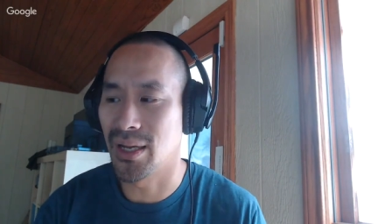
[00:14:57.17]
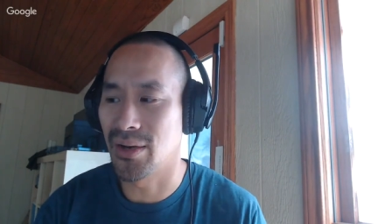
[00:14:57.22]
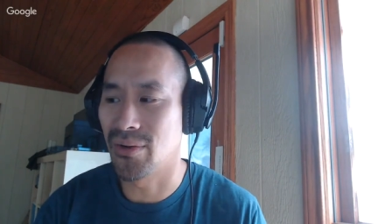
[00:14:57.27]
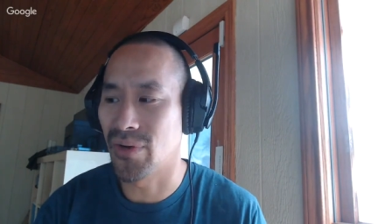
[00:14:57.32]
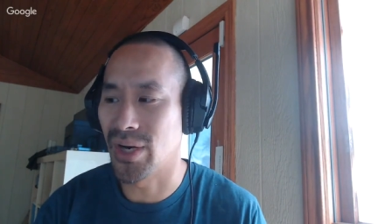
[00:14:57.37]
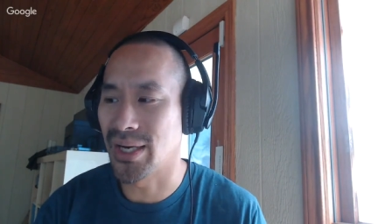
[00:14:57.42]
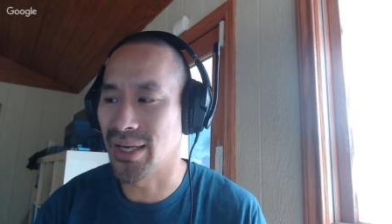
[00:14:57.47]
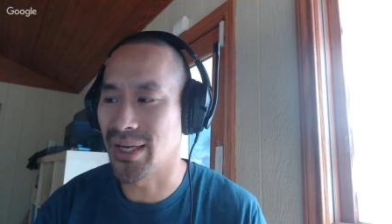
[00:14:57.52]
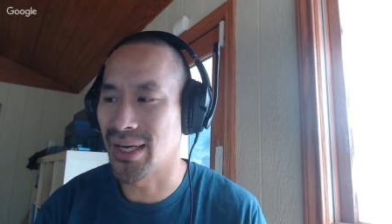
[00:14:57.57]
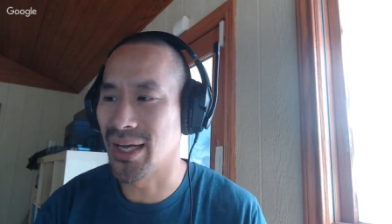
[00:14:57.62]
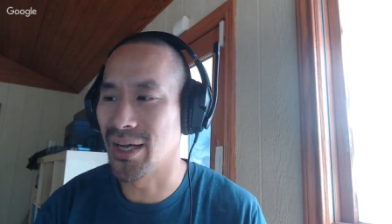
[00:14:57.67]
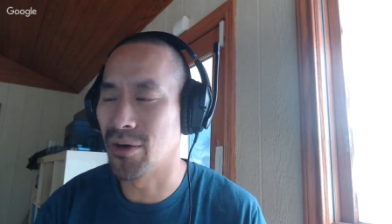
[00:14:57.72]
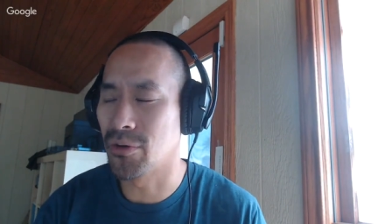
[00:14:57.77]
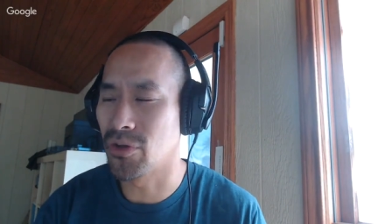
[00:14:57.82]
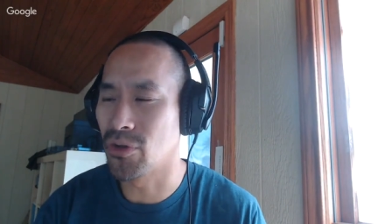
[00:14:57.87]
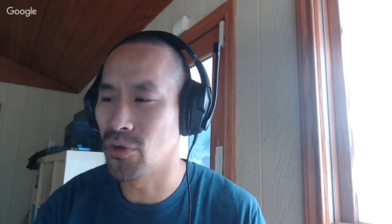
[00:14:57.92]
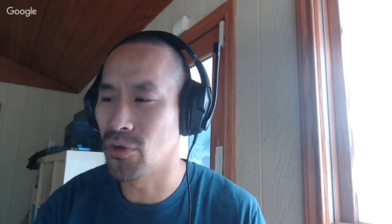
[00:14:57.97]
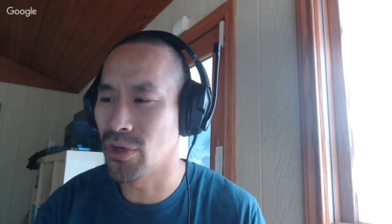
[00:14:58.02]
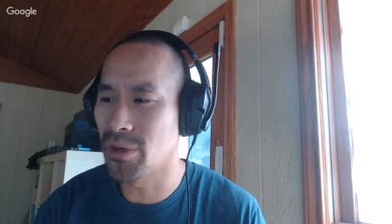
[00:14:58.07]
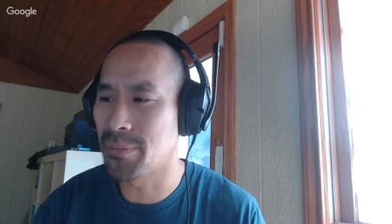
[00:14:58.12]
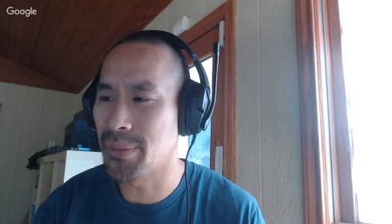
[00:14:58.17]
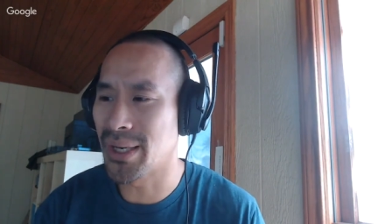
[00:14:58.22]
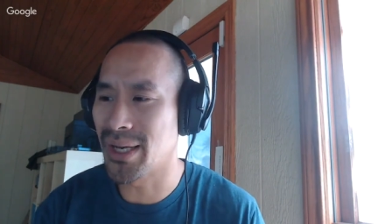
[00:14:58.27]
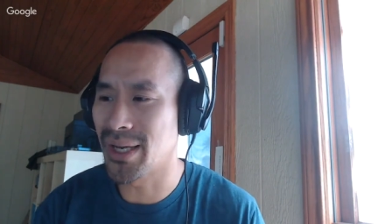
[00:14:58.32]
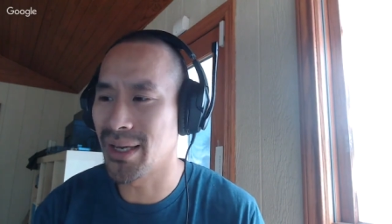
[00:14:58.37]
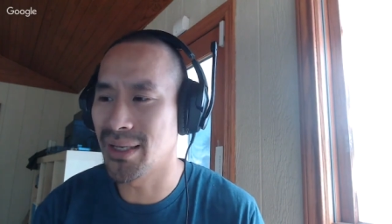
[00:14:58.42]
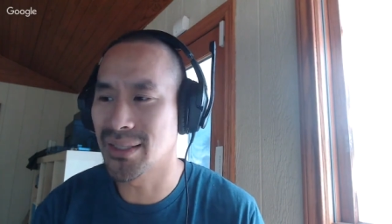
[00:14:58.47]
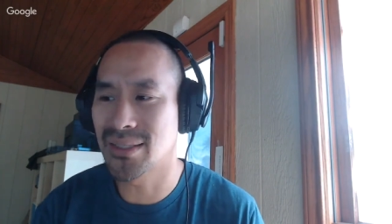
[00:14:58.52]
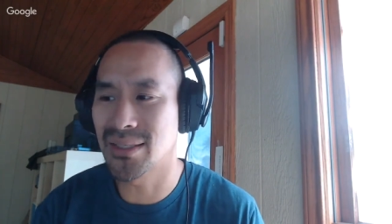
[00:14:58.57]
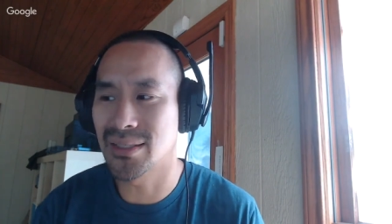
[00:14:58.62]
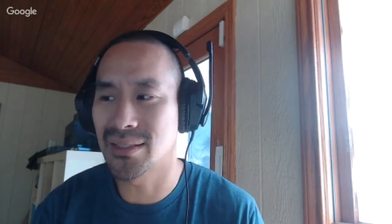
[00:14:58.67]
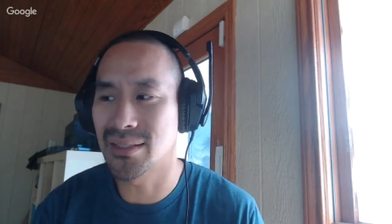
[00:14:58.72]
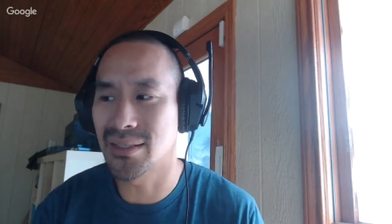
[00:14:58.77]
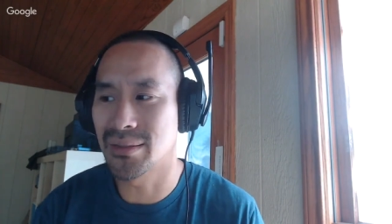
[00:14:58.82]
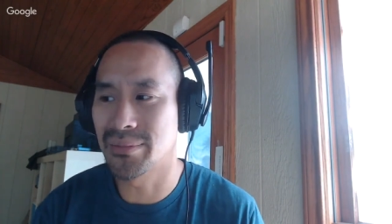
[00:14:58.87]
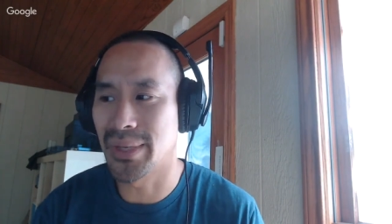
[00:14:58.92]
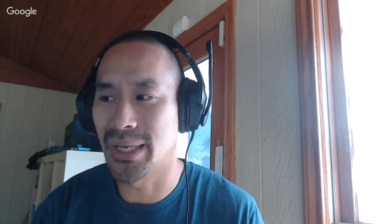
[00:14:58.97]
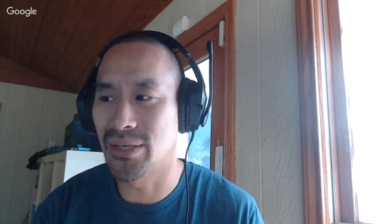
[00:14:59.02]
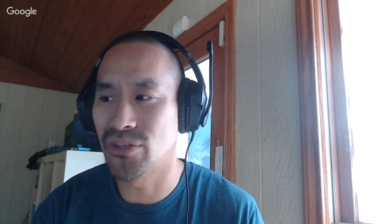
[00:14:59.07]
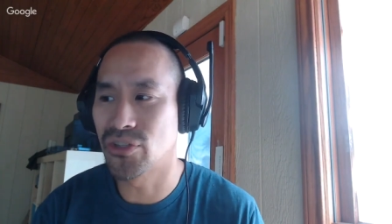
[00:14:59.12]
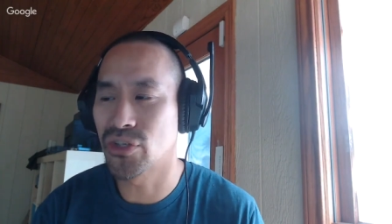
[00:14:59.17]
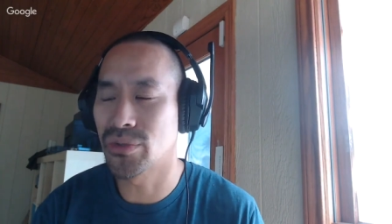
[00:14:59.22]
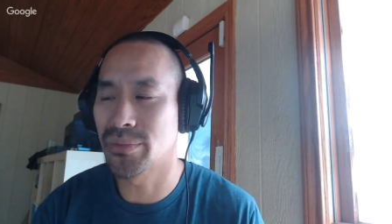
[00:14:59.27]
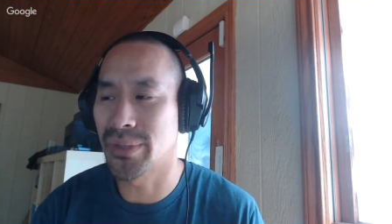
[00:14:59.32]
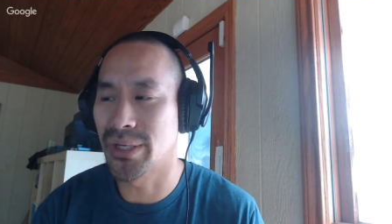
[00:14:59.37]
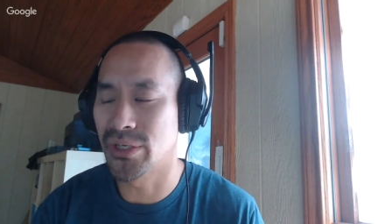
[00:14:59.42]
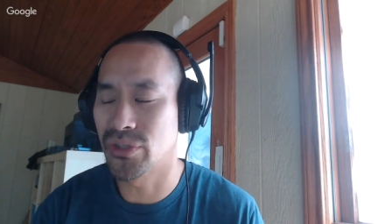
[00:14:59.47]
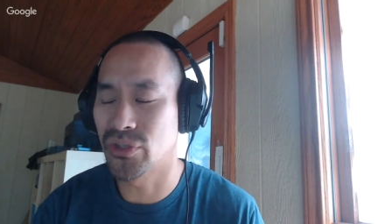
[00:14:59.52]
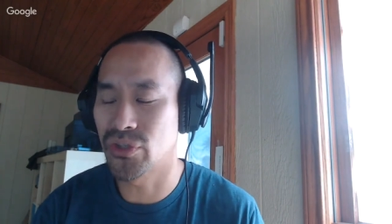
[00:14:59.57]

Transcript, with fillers: And right now, unit bias is a major,